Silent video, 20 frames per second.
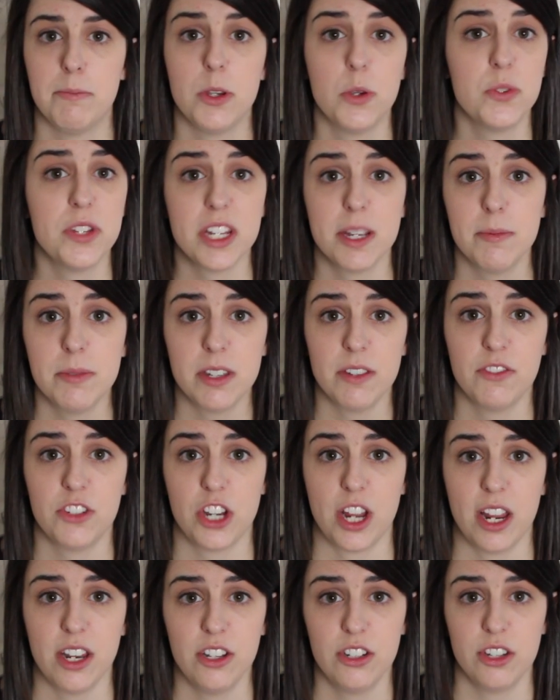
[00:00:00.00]
Museums have
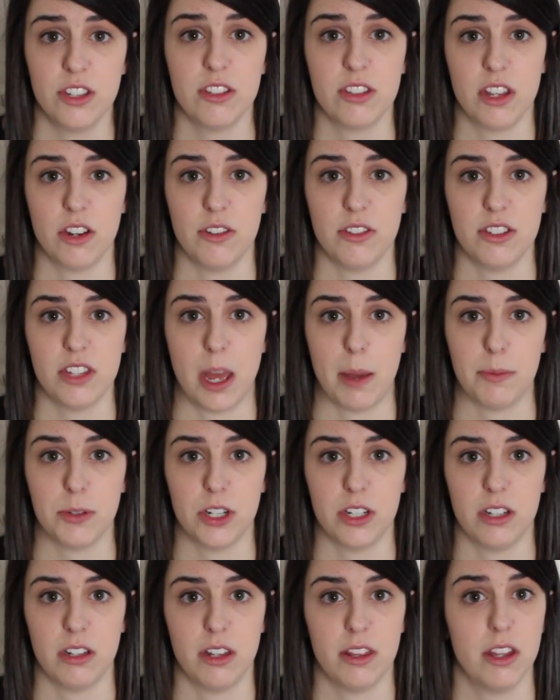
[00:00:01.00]
changed since their
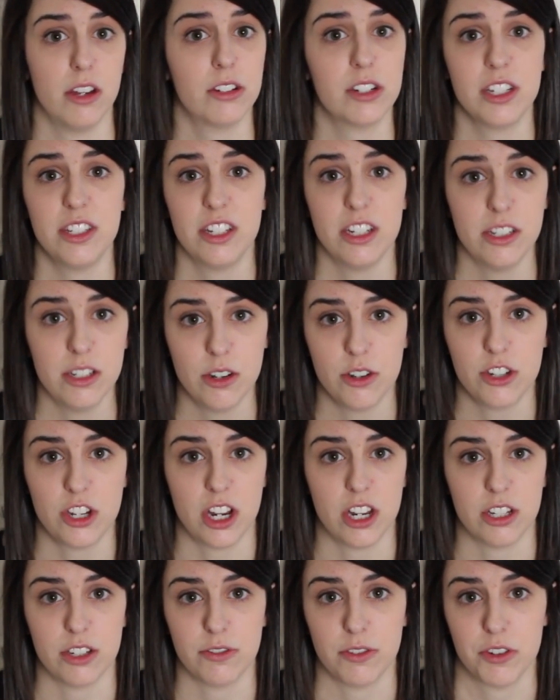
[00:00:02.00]
inception, and they'll continue to
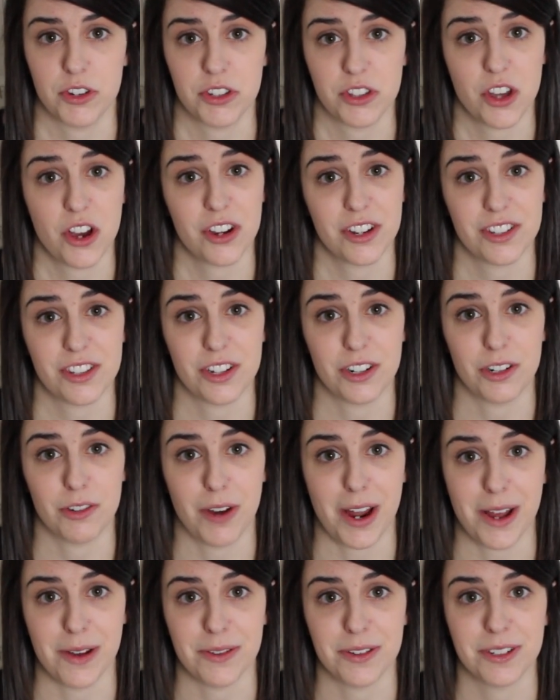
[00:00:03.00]
change for as long as they're
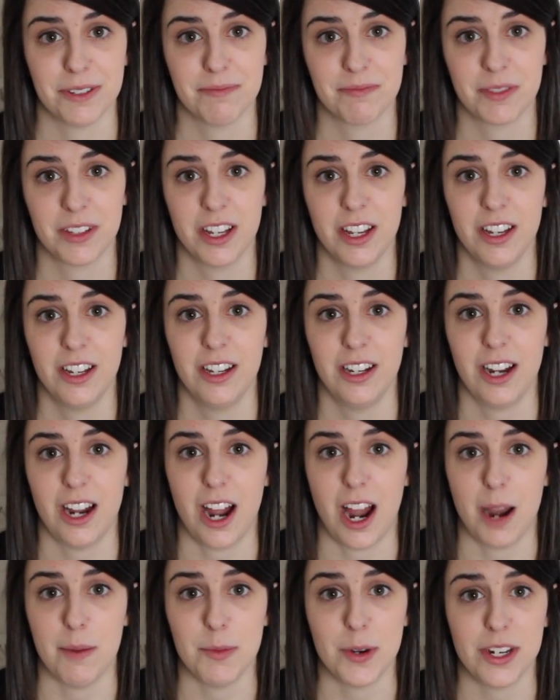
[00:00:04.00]
around.
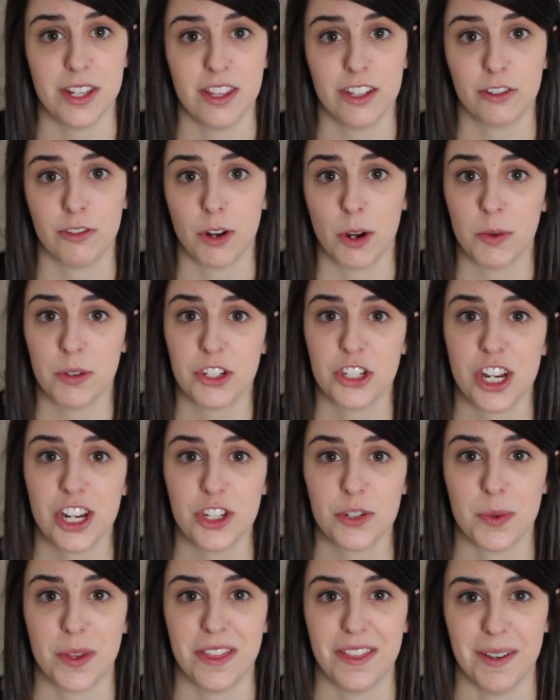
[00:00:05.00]
I'm ready to grow and
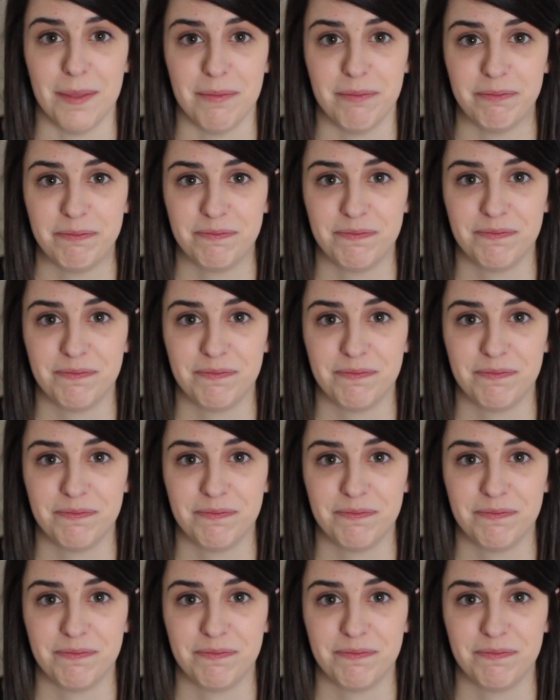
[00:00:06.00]
change with them.